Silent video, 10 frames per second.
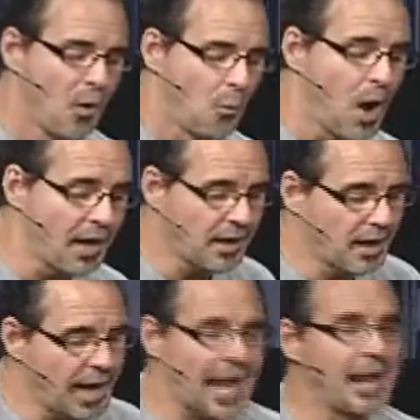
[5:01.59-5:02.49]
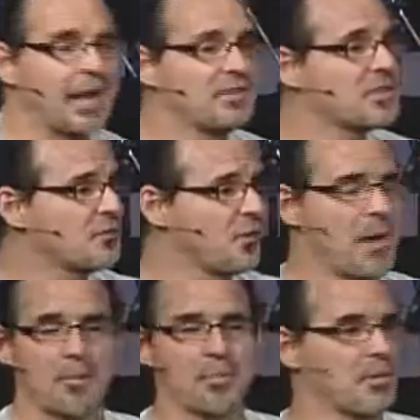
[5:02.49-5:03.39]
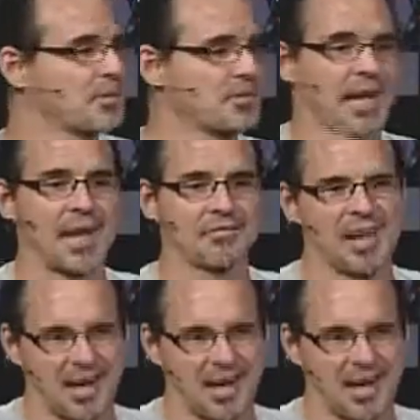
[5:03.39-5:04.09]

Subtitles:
One, and just for memory purposes, I gave